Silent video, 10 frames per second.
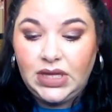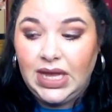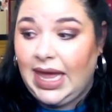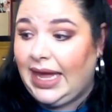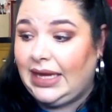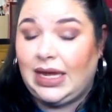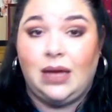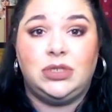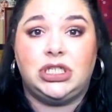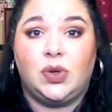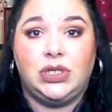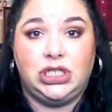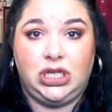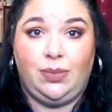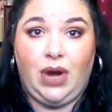and I'm just going to
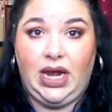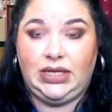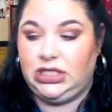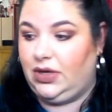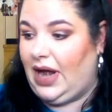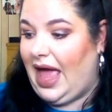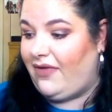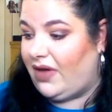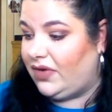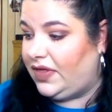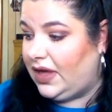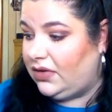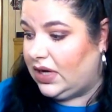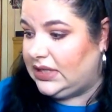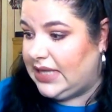jump right into it. I have everything
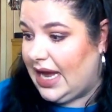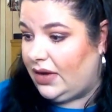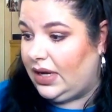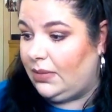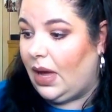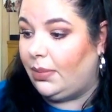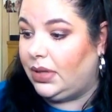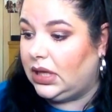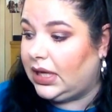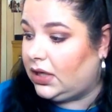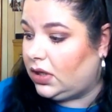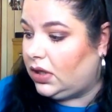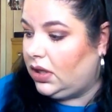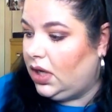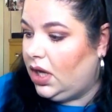written down in my
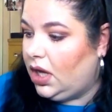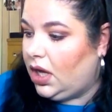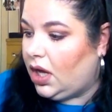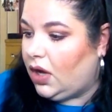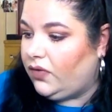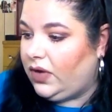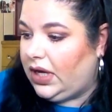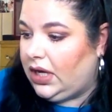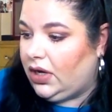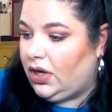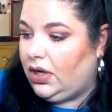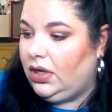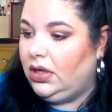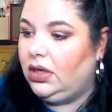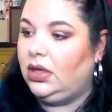planner over here,
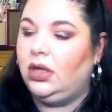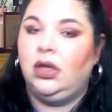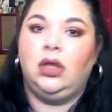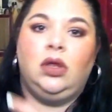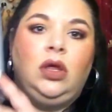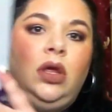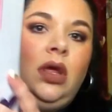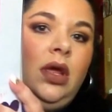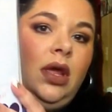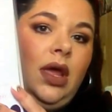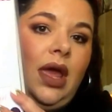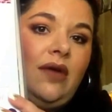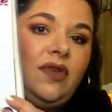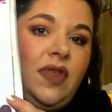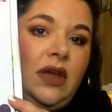
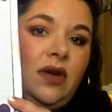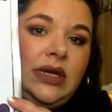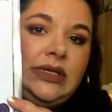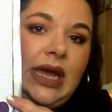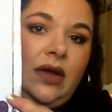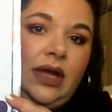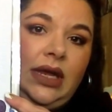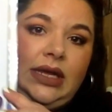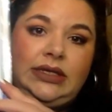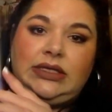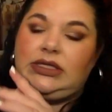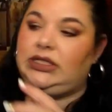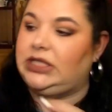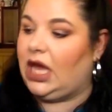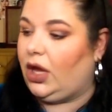everything written down in it,
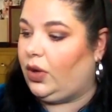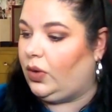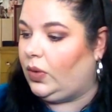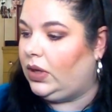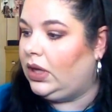so